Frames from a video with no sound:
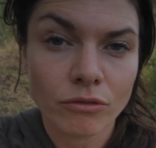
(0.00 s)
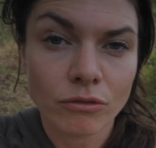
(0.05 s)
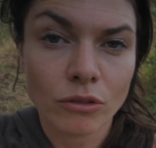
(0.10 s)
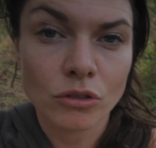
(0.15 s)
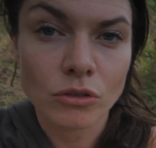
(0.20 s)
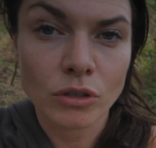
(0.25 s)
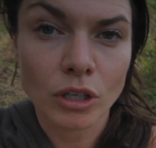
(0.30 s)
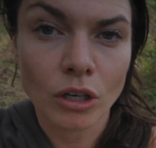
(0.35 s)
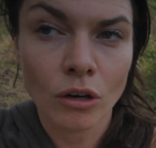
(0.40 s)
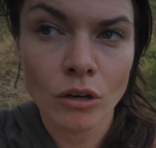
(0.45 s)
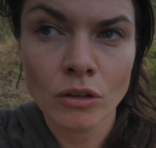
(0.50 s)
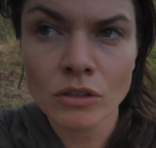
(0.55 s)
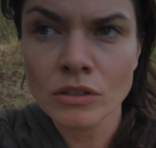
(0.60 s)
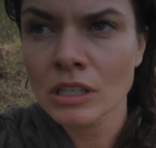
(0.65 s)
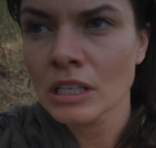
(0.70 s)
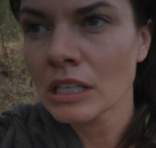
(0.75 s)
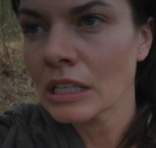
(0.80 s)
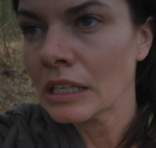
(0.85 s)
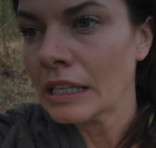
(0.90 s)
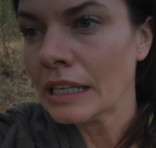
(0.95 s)
Rodrigo's.
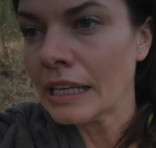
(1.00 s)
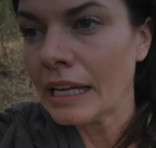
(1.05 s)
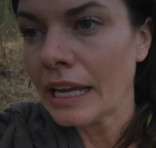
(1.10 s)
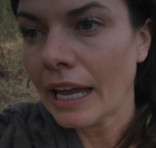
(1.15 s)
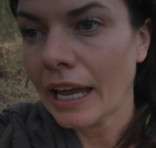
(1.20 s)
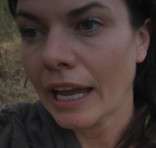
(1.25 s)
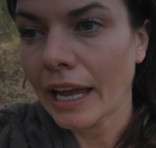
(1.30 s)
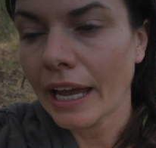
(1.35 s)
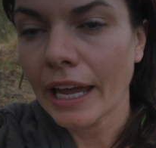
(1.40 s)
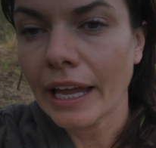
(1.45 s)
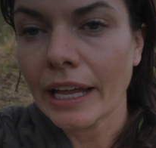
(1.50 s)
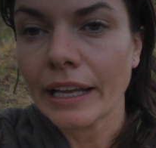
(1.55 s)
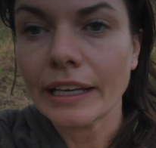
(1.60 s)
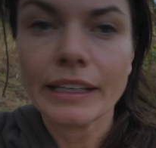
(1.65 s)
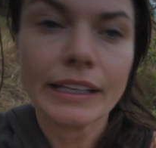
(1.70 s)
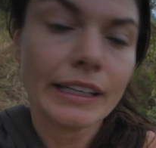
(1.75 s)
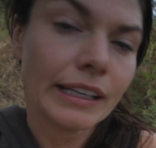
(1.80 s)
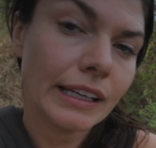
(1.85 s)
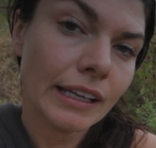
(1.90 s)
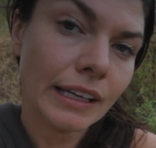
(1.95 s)
And
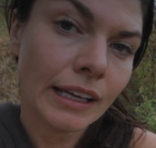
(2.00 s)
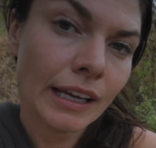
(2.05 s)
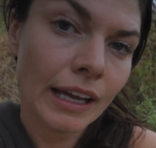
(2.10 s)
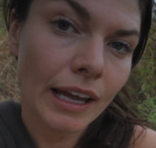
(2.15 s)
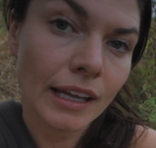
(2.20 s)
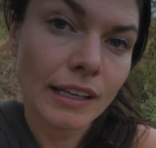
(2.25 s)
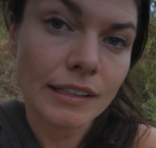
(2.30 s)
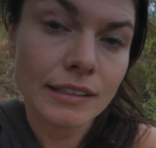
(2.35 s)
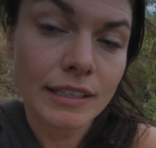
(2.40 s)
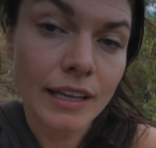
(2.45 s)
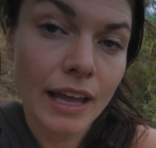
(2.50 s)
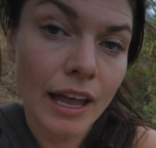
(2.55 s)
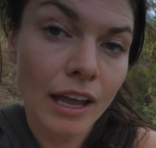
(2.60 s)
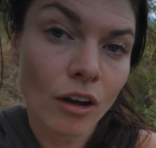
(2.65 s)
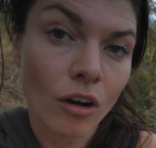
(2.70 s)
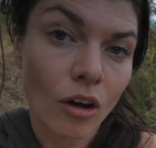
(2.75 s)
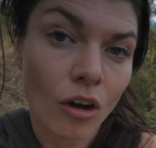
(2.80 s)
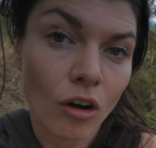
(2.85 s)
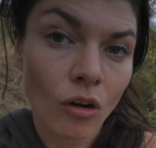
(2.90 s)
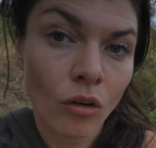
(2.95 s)
he and
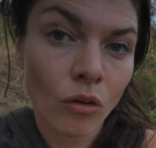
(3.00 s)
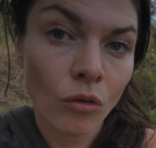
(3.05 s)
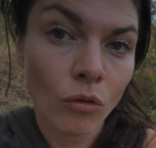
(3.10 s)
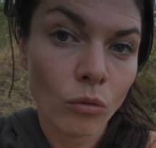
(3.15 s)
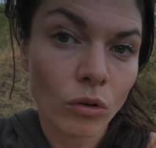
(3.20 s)
Diego